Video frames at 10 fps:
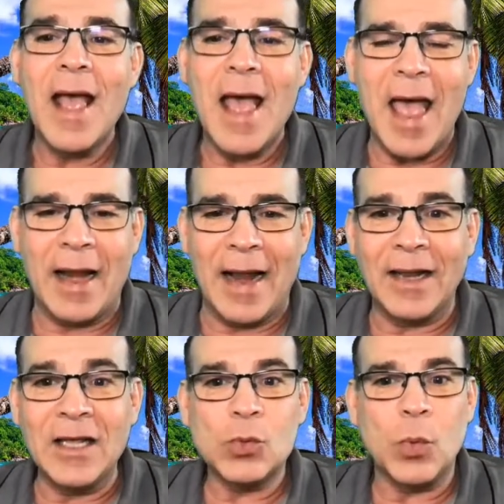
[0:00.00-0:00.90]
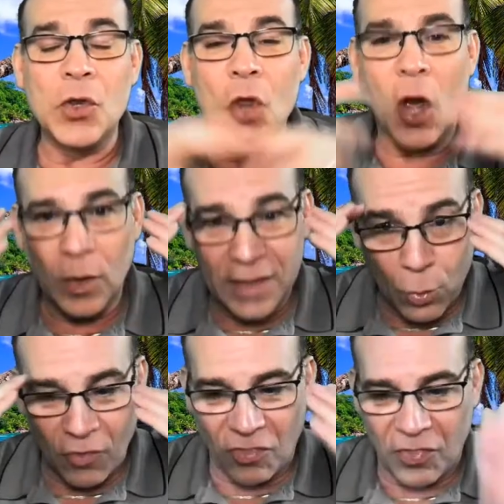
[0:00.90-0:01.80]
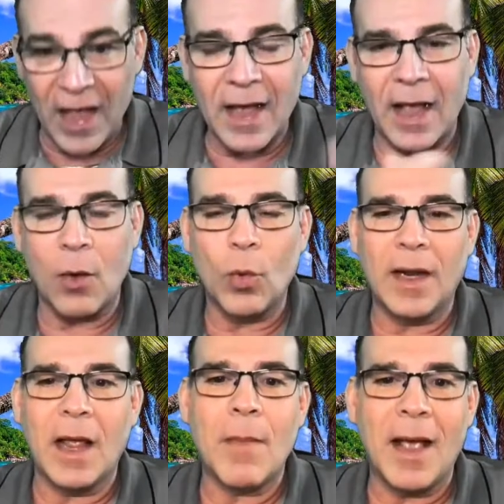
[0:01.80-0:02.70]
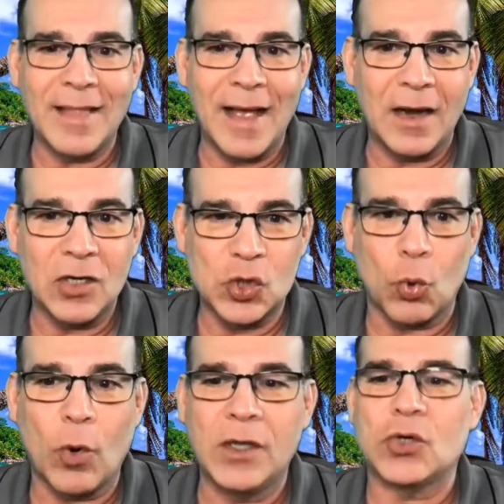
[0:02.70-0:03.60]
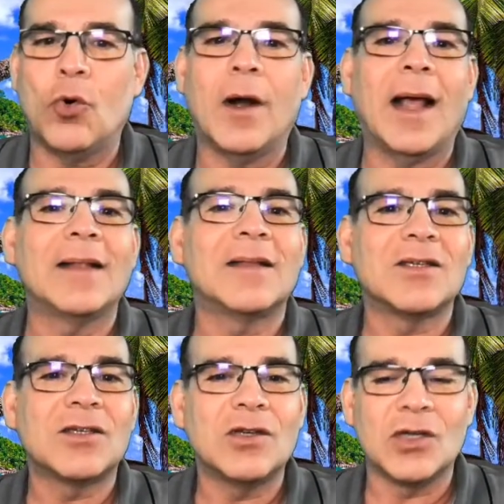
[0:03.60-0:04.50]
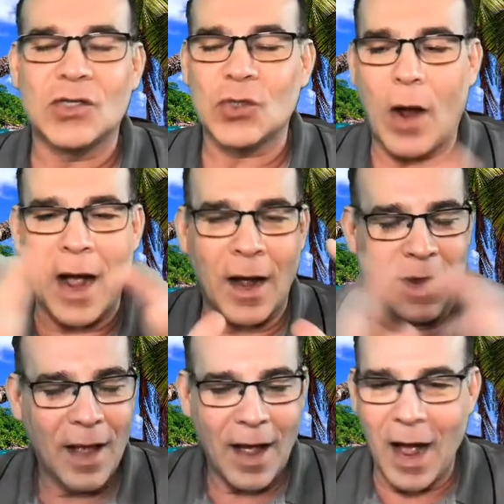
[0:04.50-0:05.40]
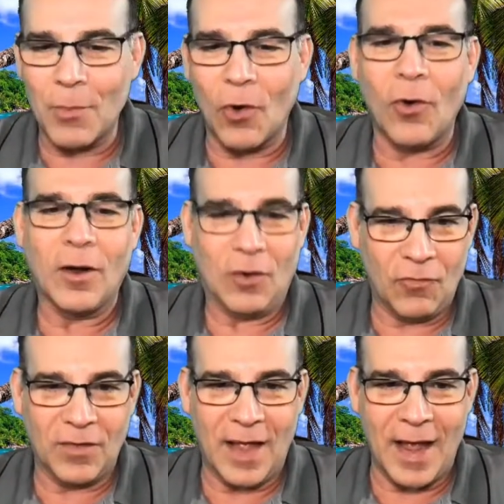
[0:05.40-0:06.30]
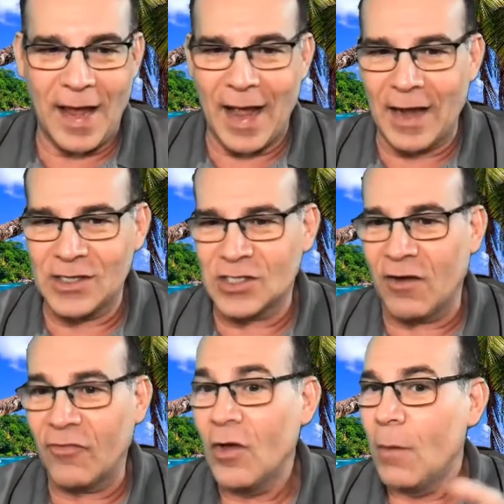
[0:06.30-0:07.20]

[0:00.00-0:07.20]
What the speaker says: And at least we know what they were thinking when they made that choice or that decision. So I'm all over the AI stuff.